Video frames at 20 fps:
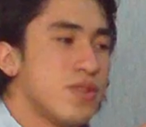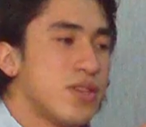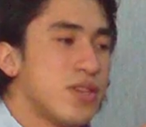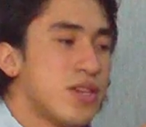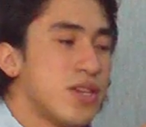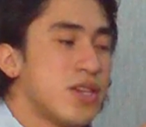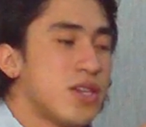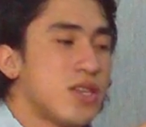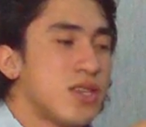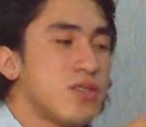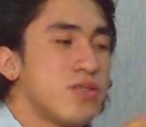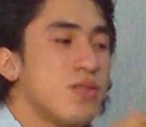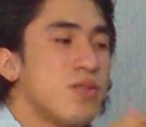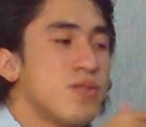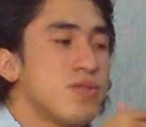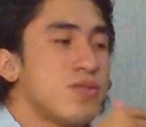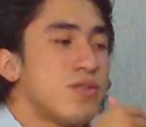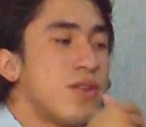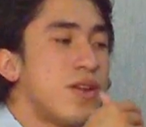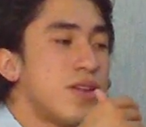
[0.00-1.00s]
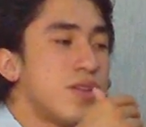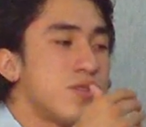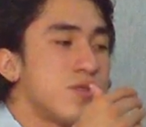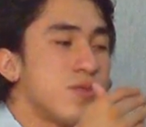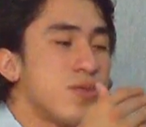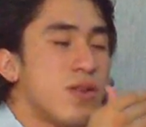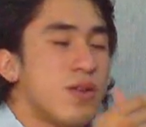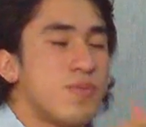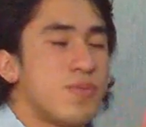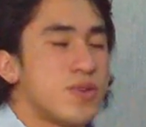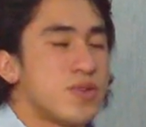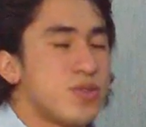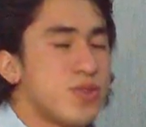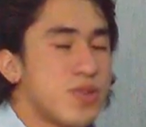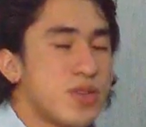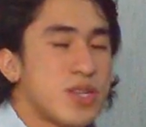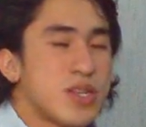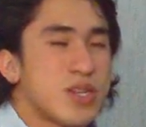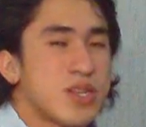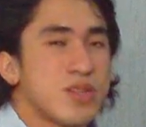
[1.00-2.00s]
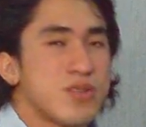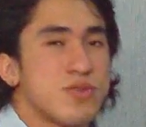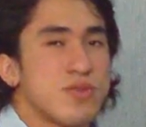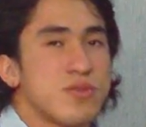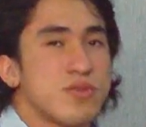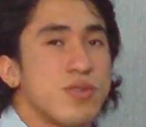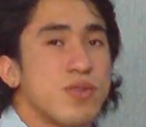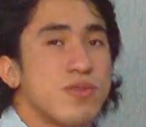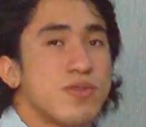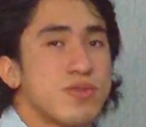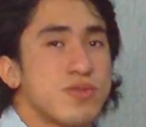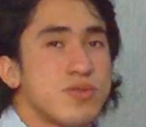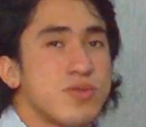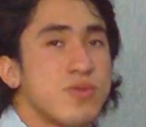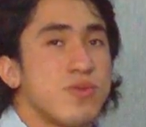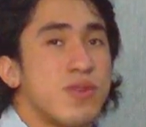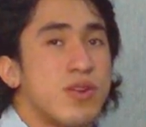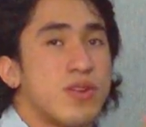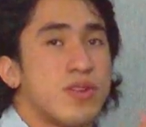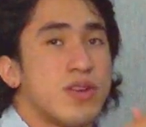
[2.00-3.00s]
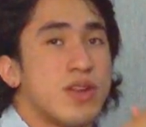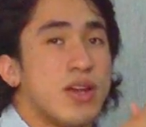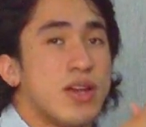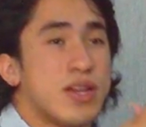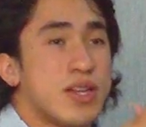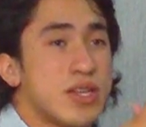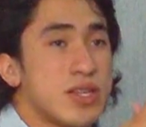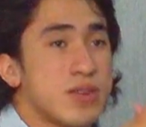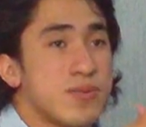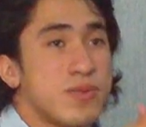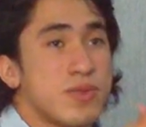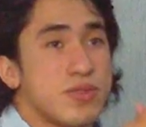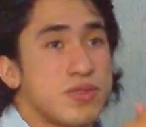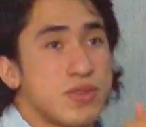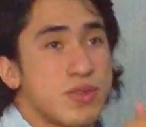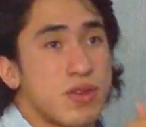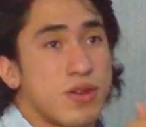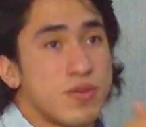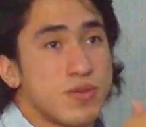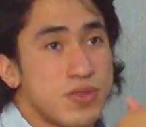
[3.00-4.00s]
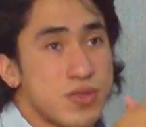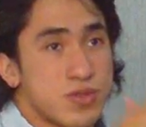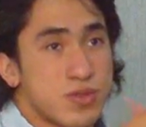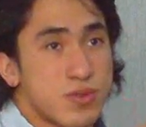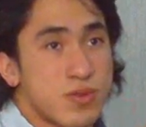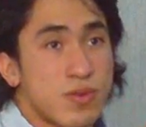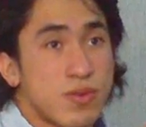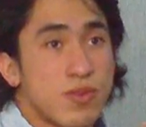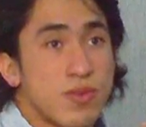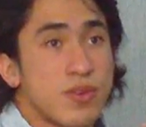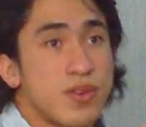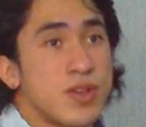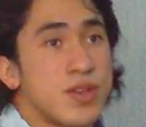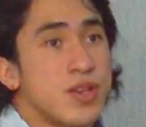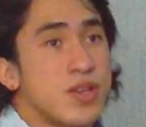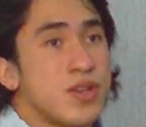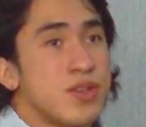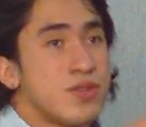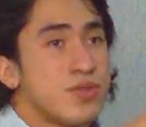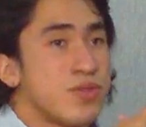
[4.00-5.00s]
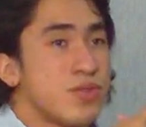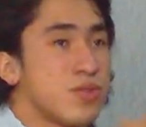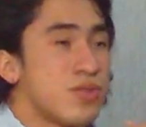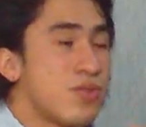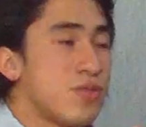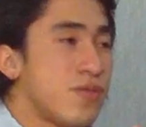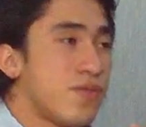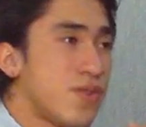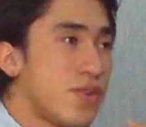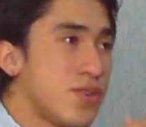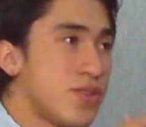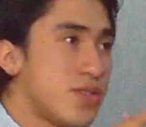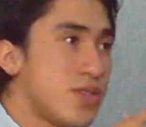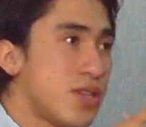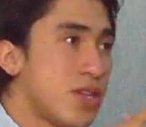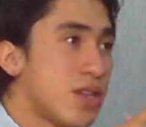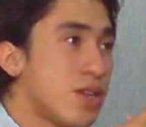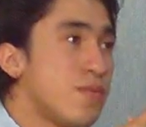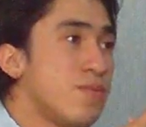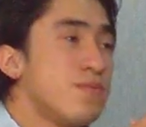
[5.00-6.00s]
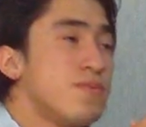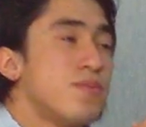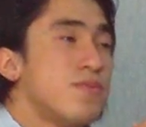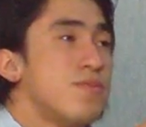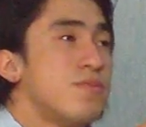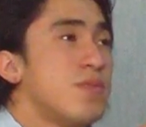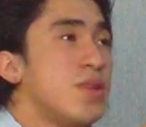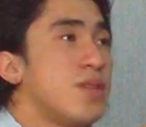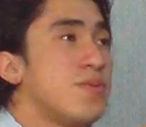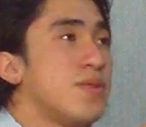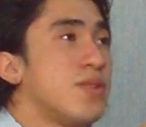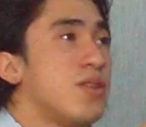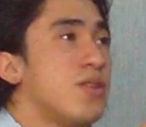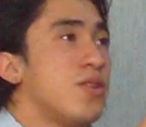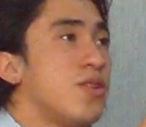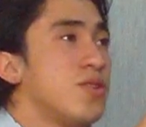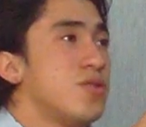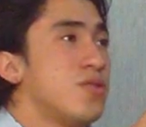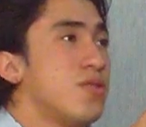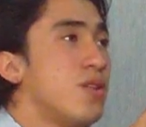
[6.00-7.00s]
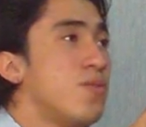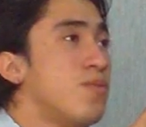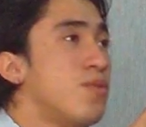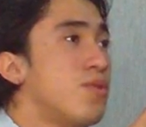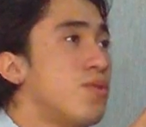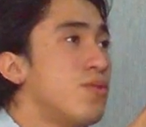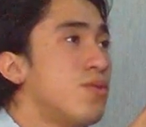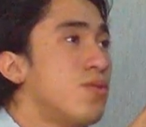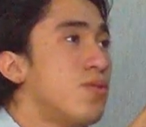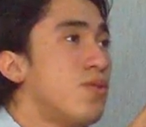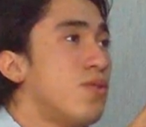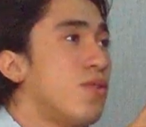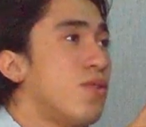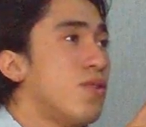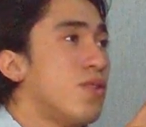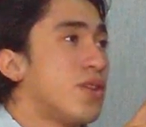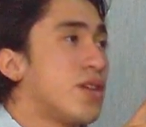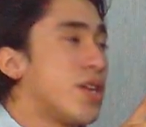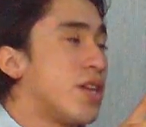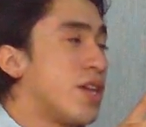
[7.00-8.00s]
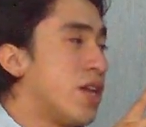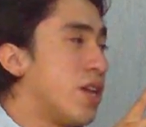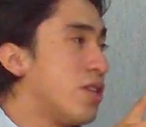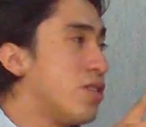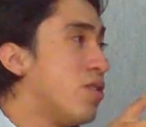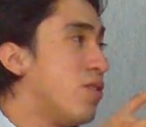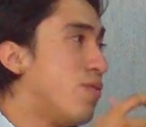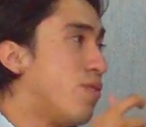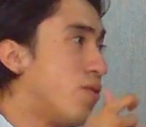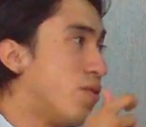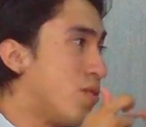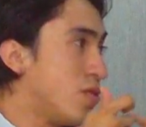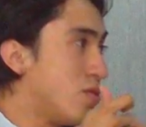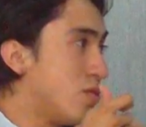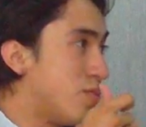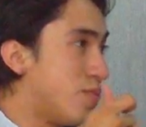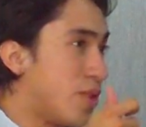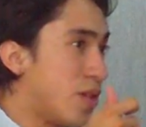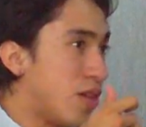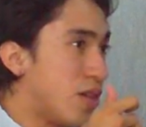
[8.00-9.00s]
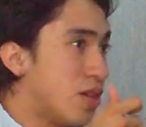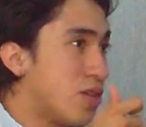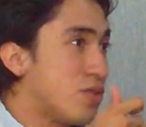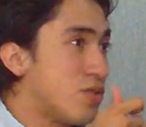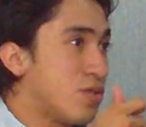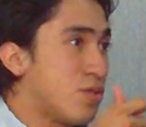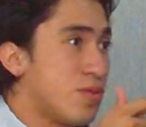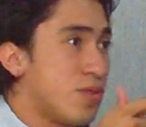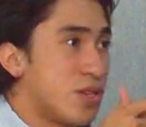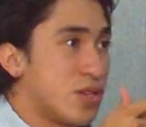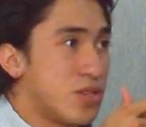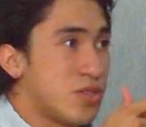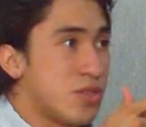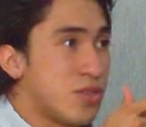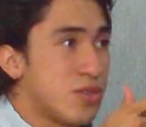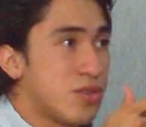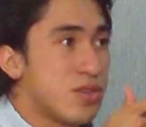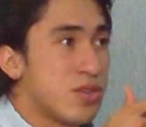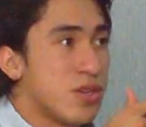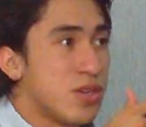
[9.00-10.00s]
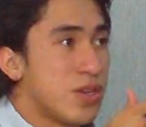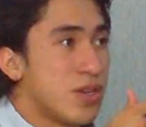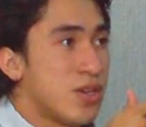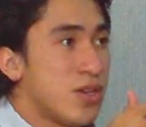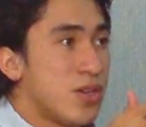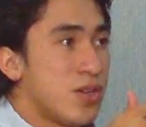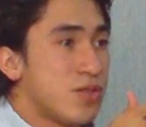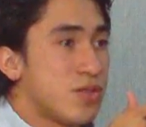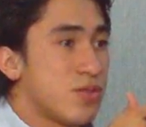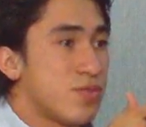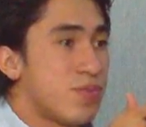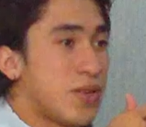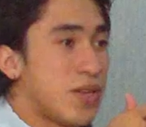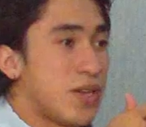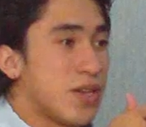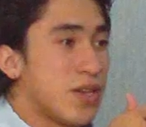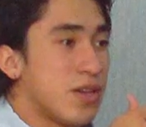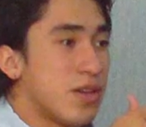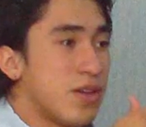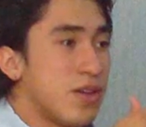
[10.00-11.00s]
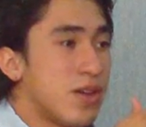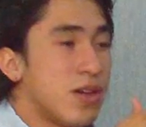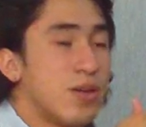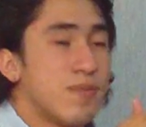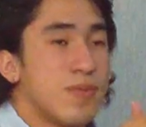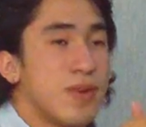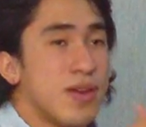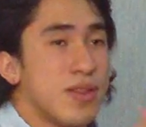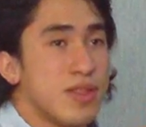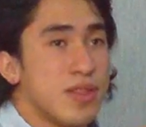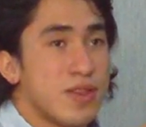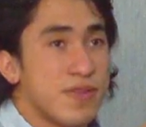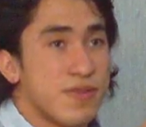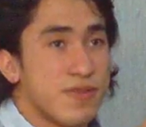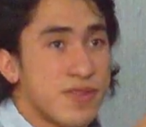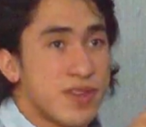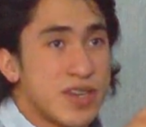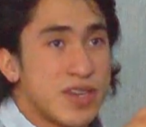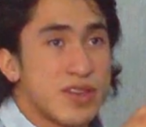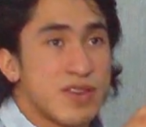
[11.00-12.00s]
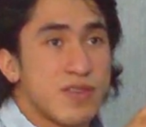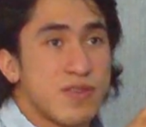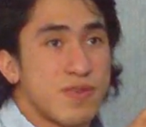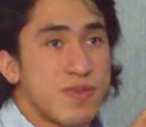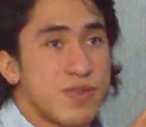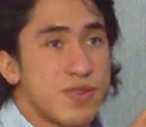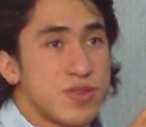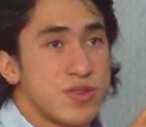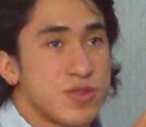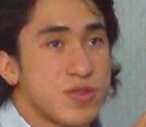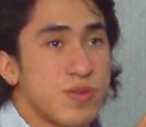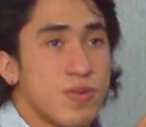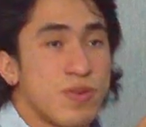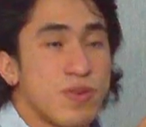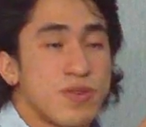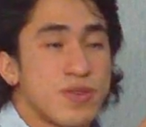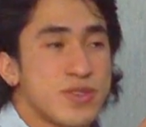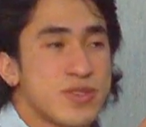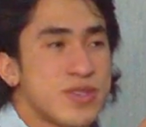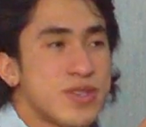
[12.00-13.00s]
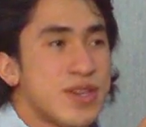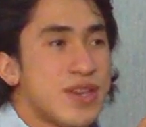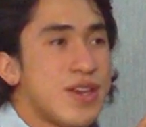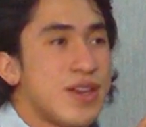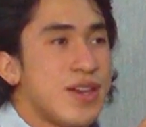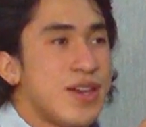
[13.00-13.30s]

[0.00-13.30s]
it is also a new opportunity to those who are not able to come to school, to university. Maybe there are some who can't afford to pay tuition, to pay a monthly fee for schools,